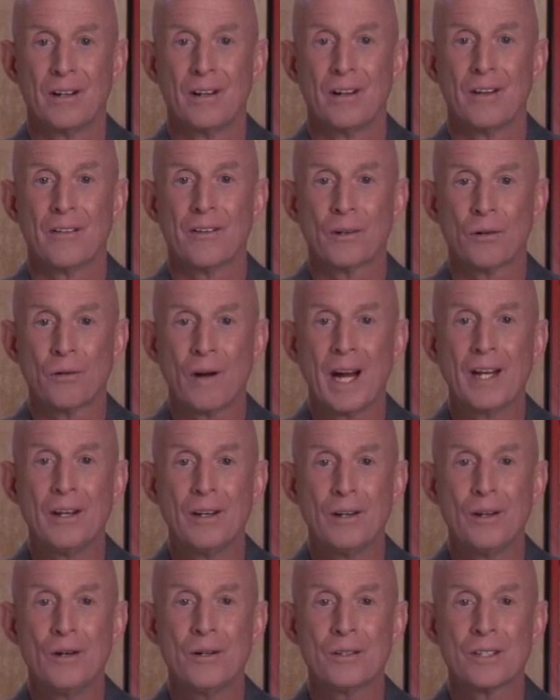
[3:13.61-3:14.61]
The great
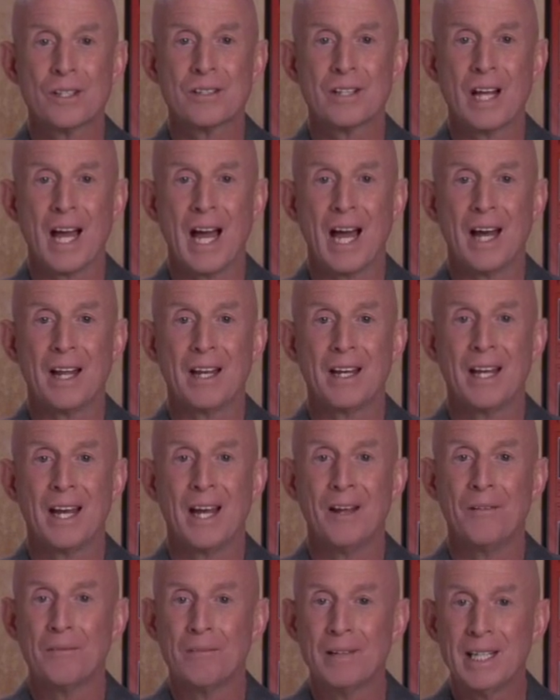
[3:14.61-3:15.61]
news is that
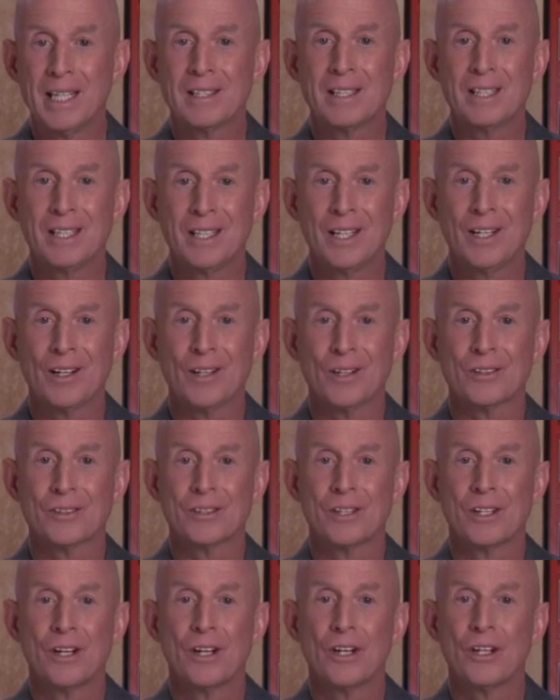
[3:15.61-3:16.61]
in recent years,
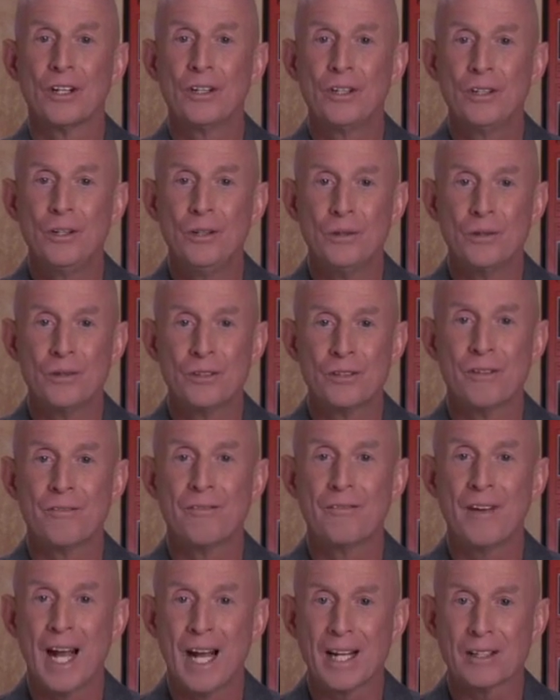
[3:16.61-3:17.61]
huge
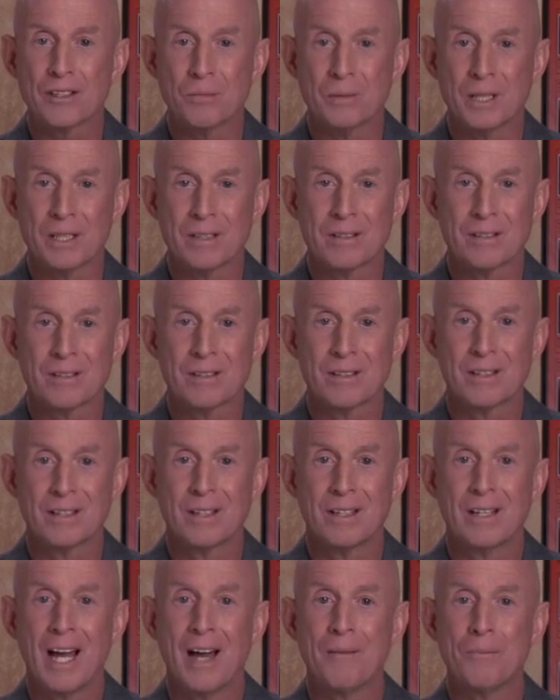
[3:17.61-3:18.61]
advancements
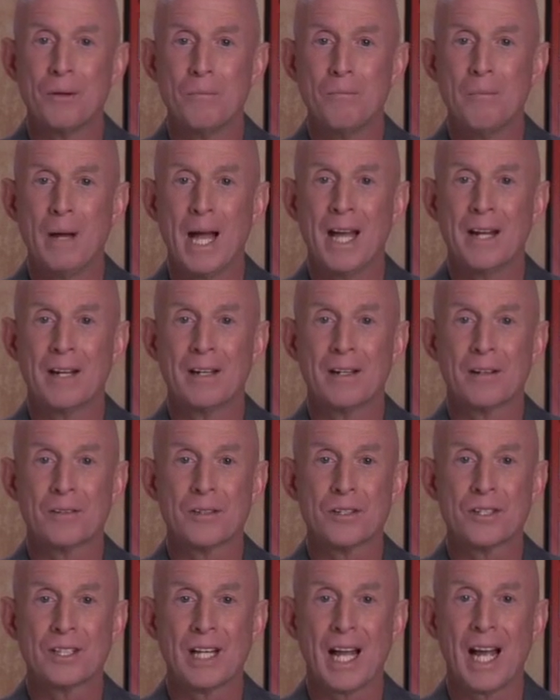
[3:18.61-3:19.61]
have been made in
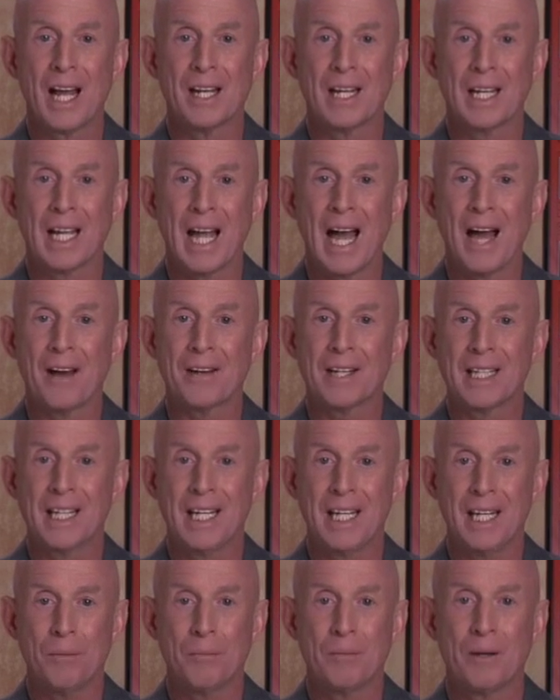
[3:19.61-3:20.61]
understanding how to
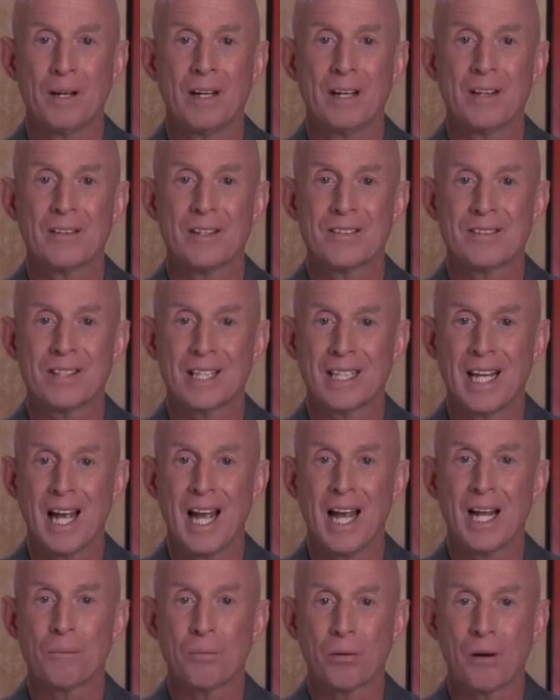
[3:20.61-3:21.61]
keep this
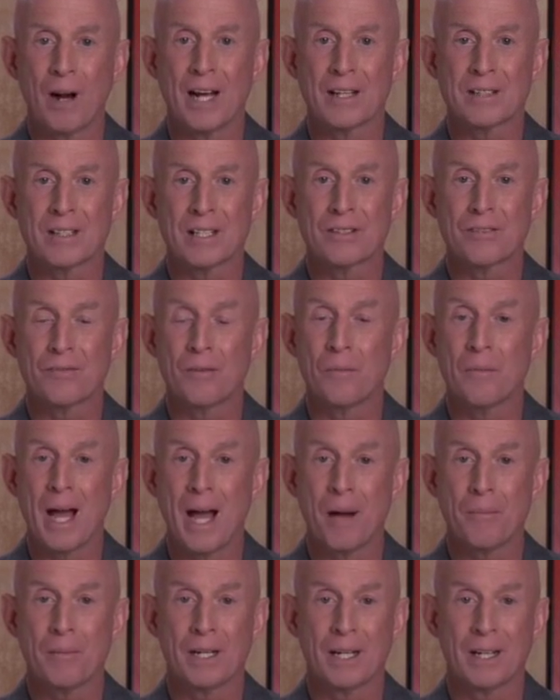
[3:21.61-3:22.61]
decaying process from
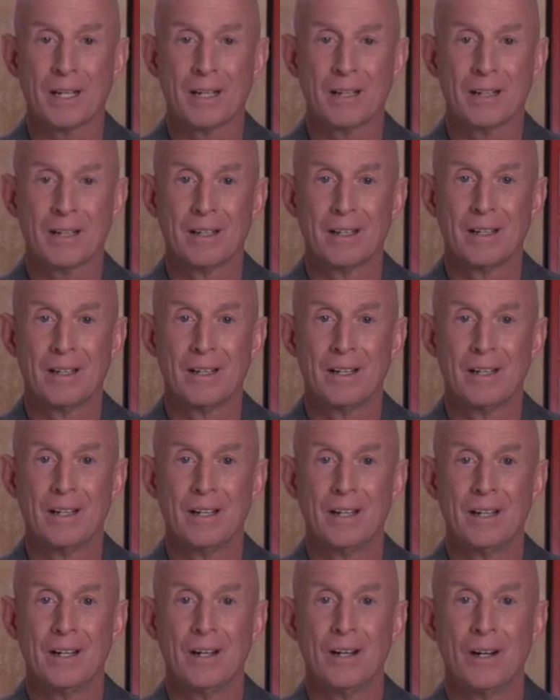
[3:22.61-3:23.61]
happening.
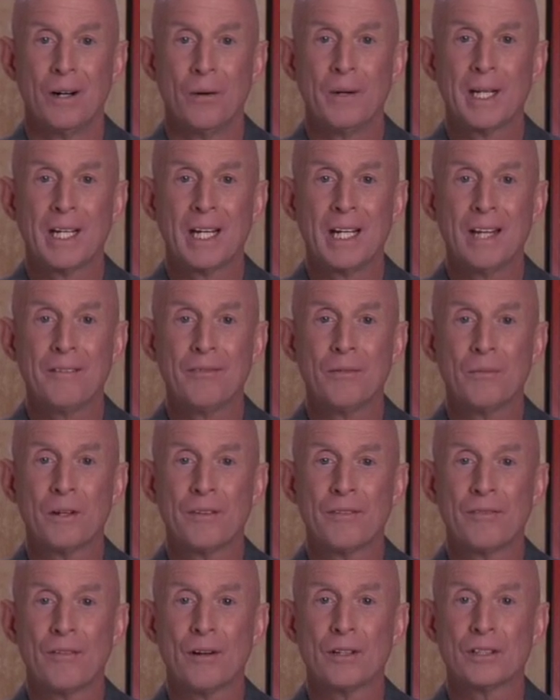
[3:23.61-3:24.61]
We can even
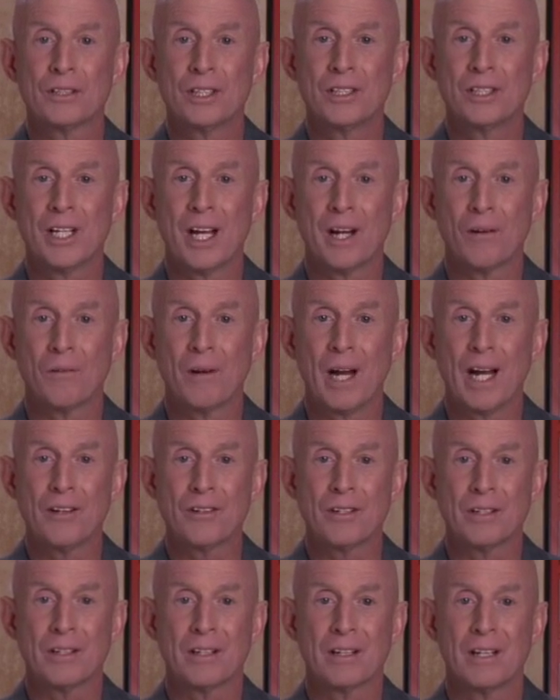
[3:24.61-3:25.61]
reverse
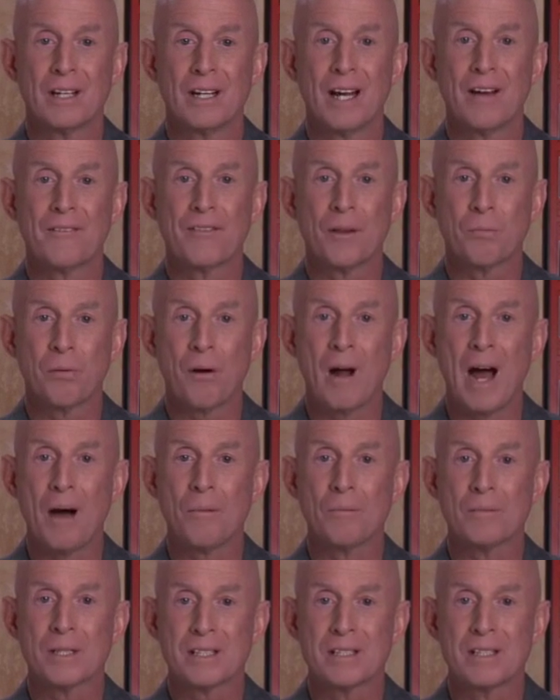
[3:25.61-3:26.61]
degeneration if the
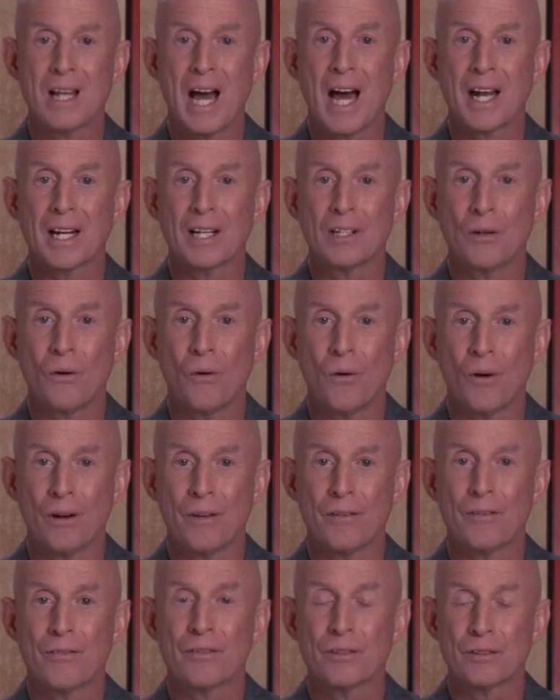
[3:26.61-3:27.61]
problem is not ignored
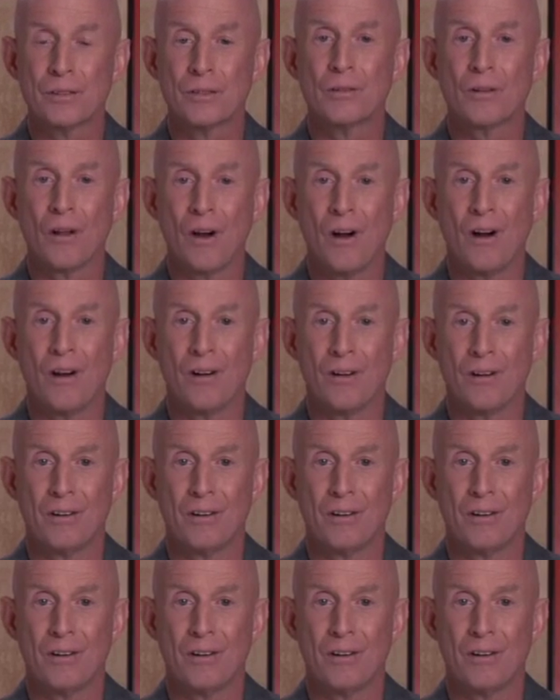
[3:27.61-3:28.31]
for too long.